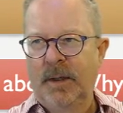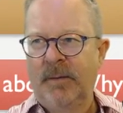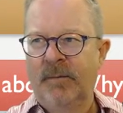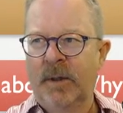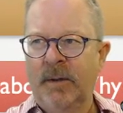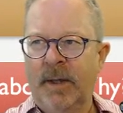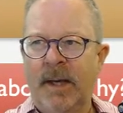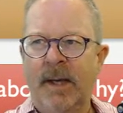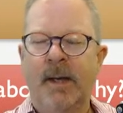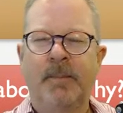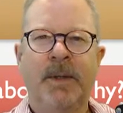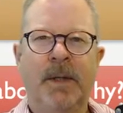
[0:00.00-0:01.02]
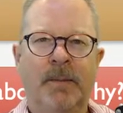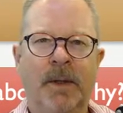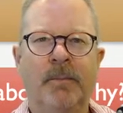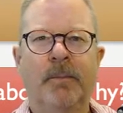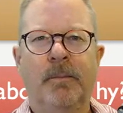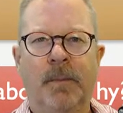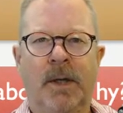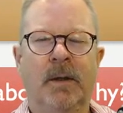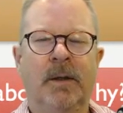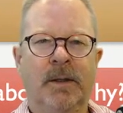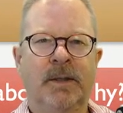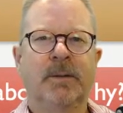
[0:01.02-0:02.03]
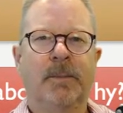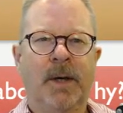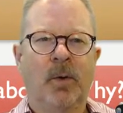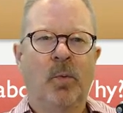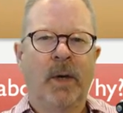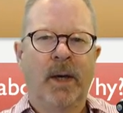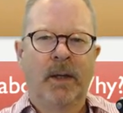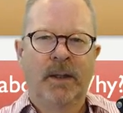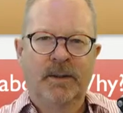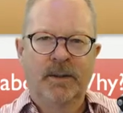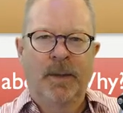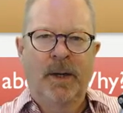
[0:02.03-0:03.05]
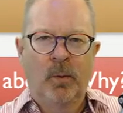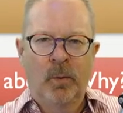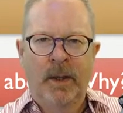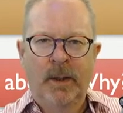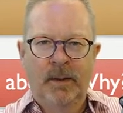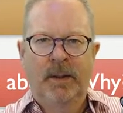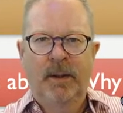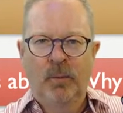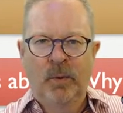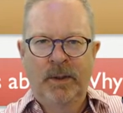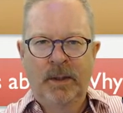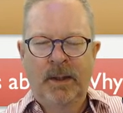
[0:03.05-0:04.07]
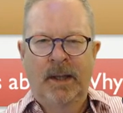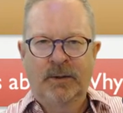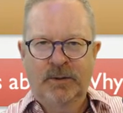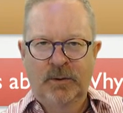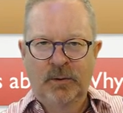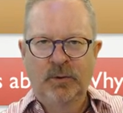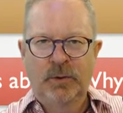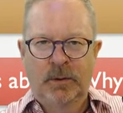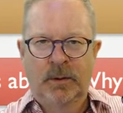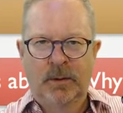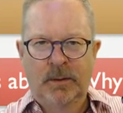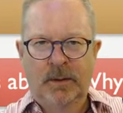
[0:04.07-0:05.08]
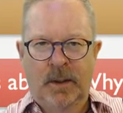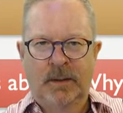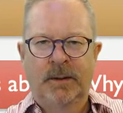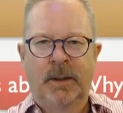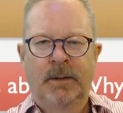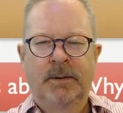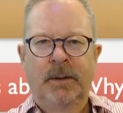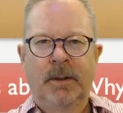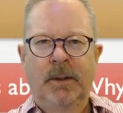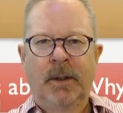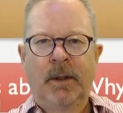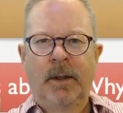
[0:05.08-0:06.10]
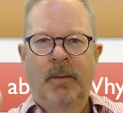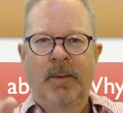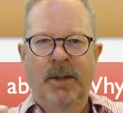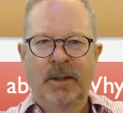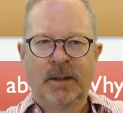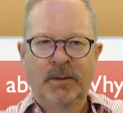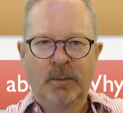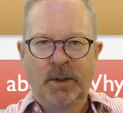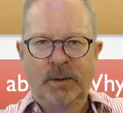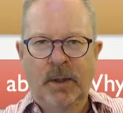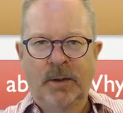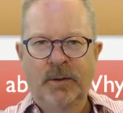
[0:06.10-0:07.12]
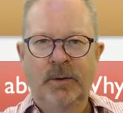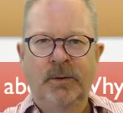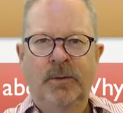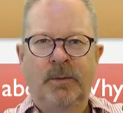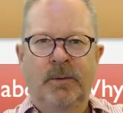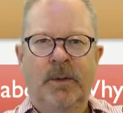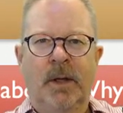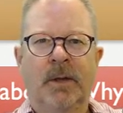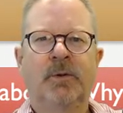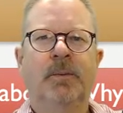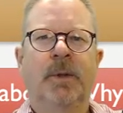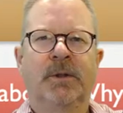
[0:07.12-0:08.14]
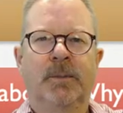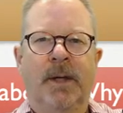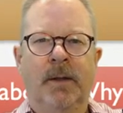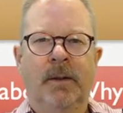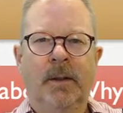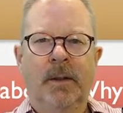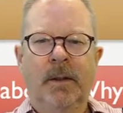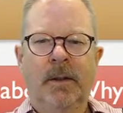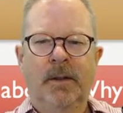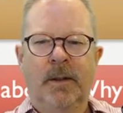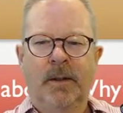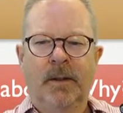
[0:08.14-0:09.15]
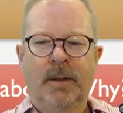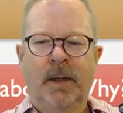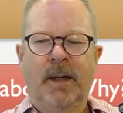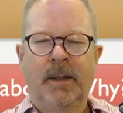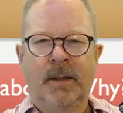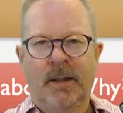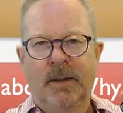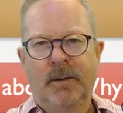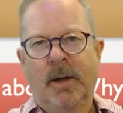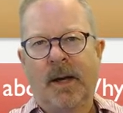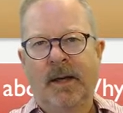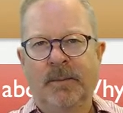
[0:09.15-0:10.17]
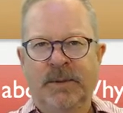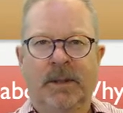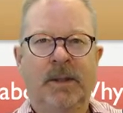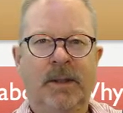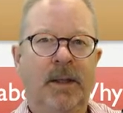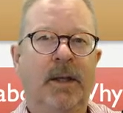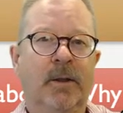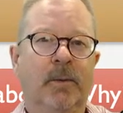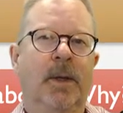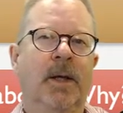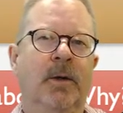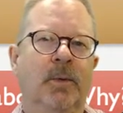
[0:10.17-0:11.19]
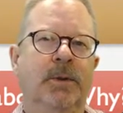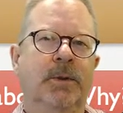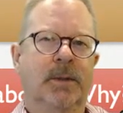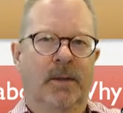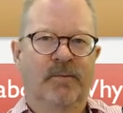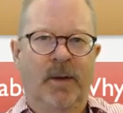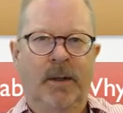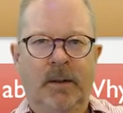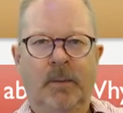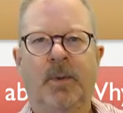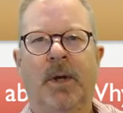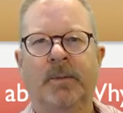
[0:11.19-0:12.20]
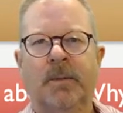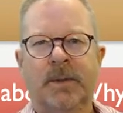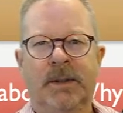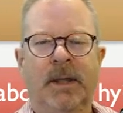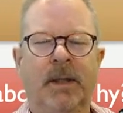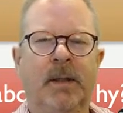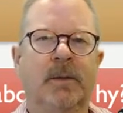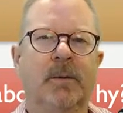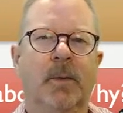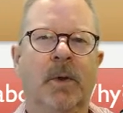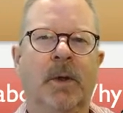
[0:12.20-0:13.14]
Even though the AI PMM model is about when, it's about when within that solution context, but it doesn't really talk too much about the items at the either end, which is like finding the problem and taking it to